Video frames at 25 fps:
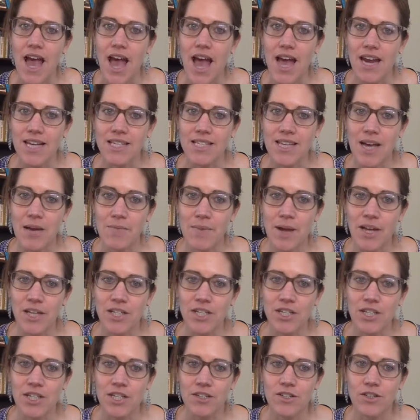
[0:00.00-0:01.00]
And as I
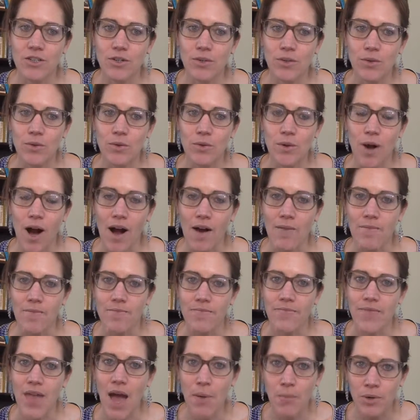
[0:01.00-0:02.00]
mentioned to
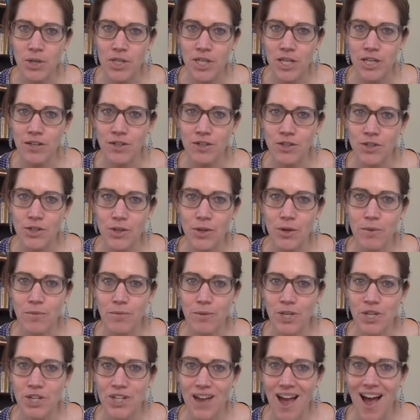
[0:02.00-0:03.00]
that particular student,
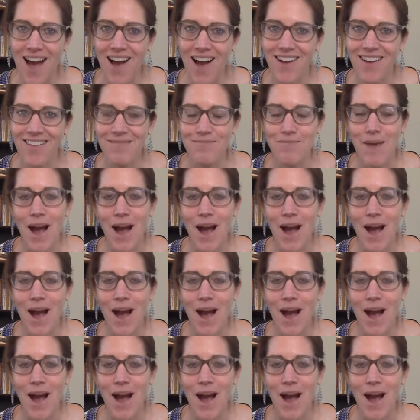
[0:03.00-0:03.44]
Michelle,